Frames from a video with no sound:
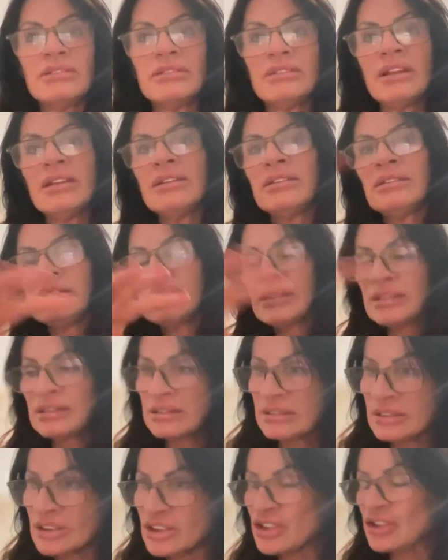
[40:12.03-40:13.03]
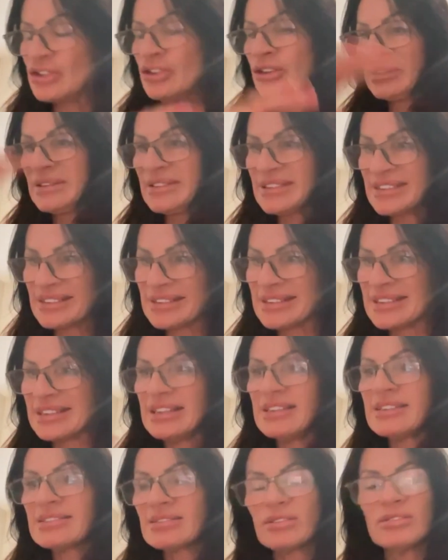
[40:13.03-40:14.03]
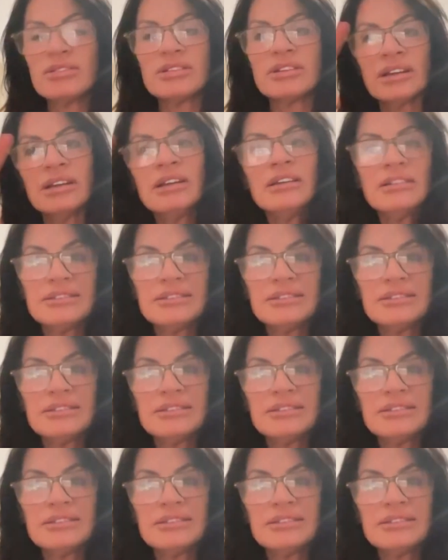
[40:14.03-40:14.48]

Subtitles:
the students and says, look,